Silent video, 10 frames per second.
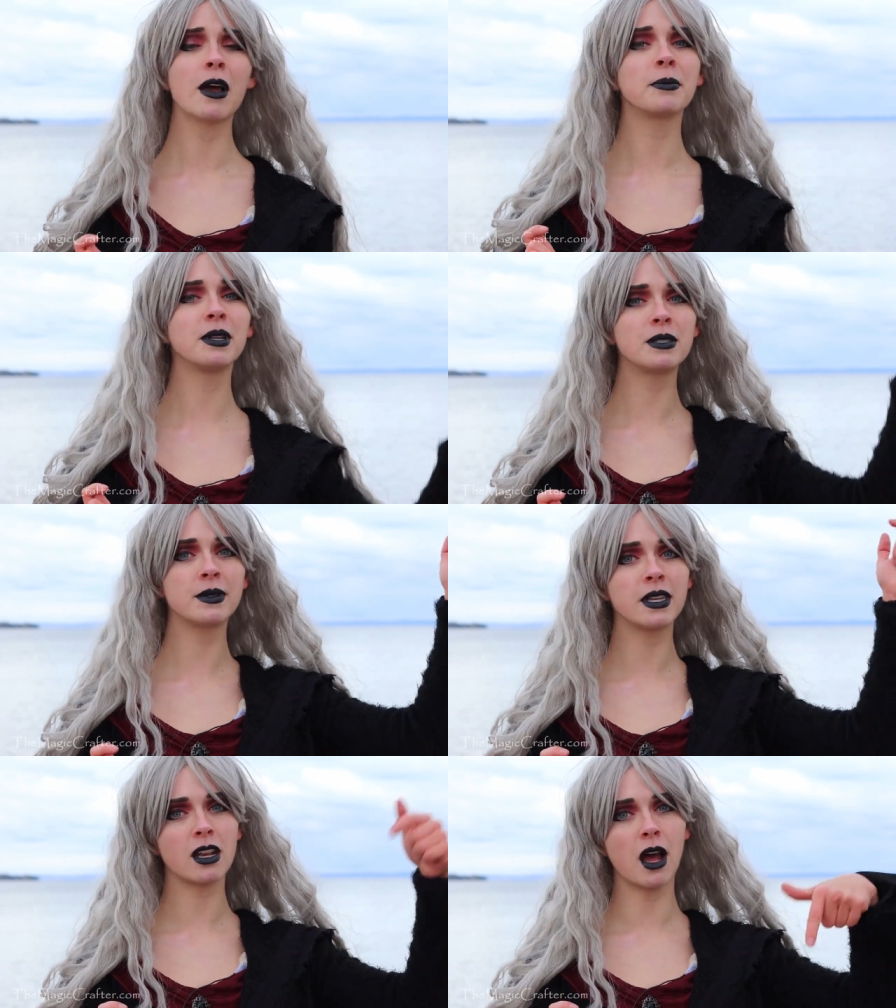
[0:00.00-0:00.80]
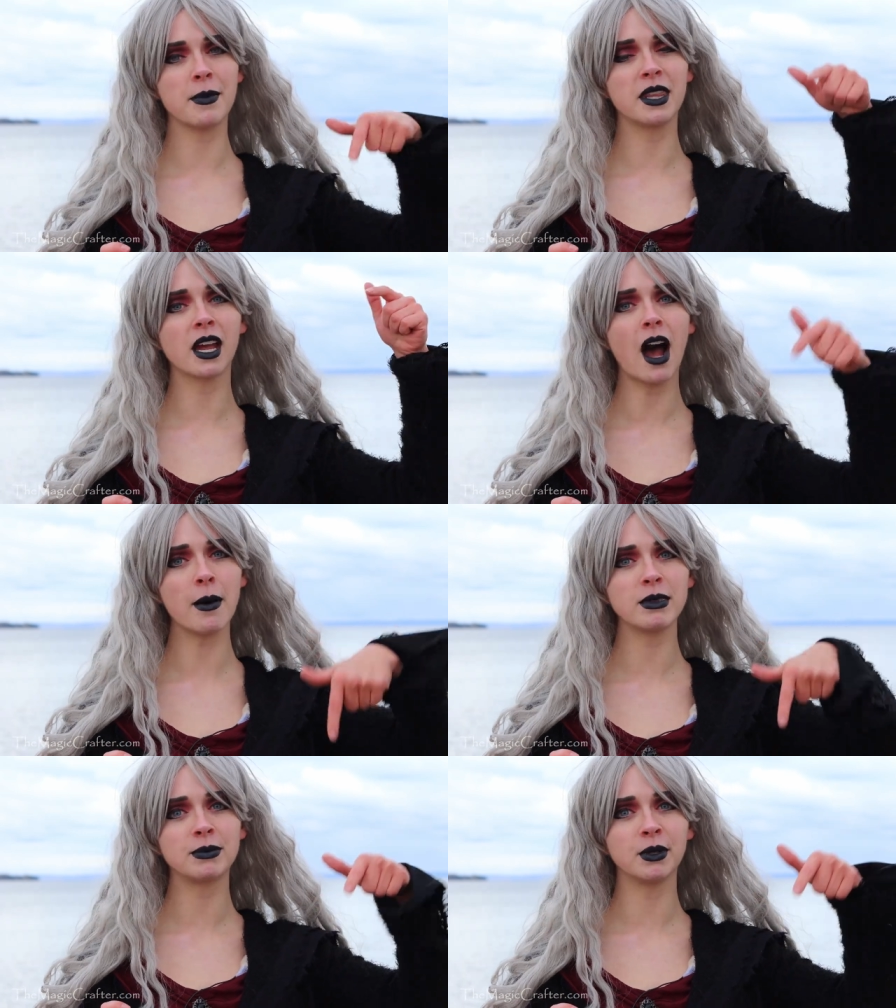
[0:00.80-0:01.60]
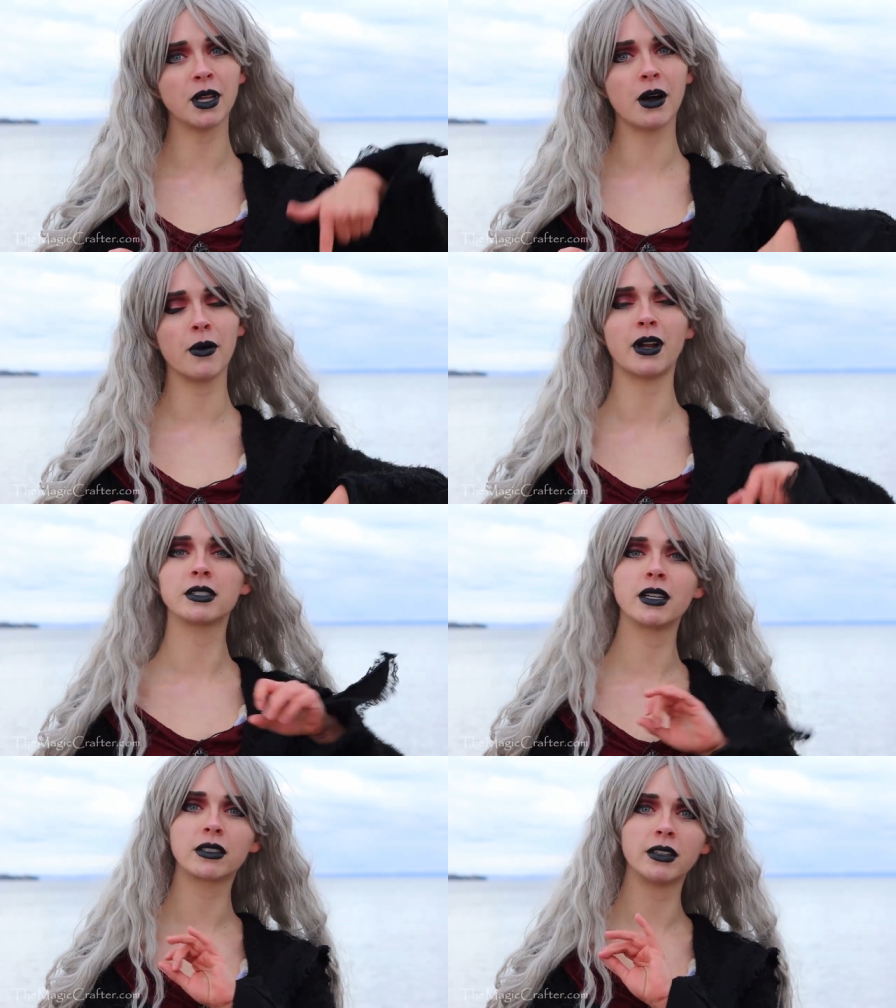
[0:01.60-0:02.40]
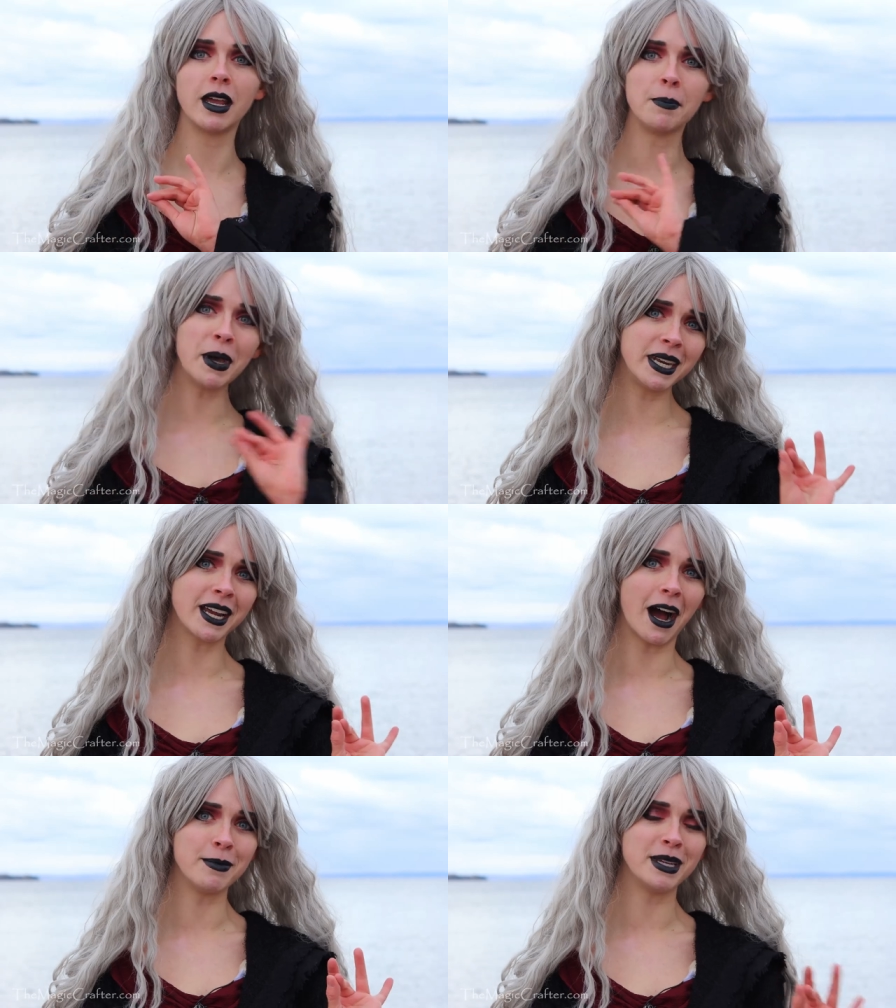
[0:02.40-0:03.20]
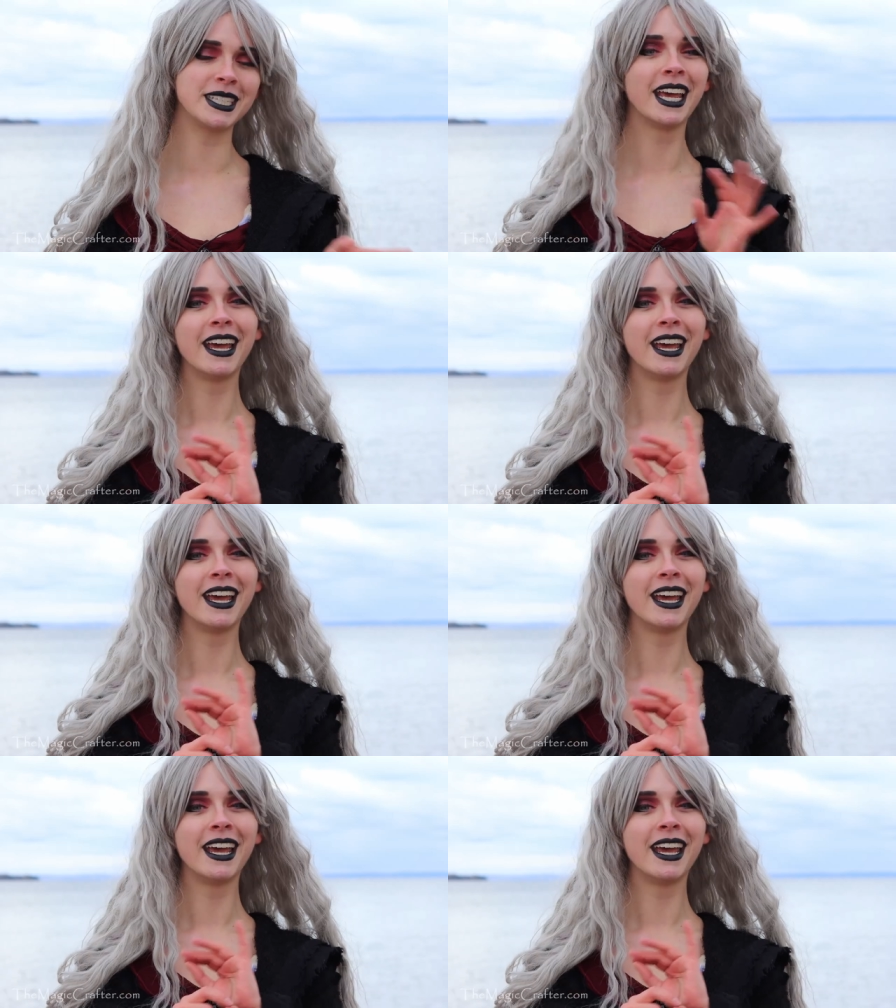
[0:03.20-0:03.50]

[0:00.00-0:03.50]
please put them down in the comments below and I'll try to create a pinned comment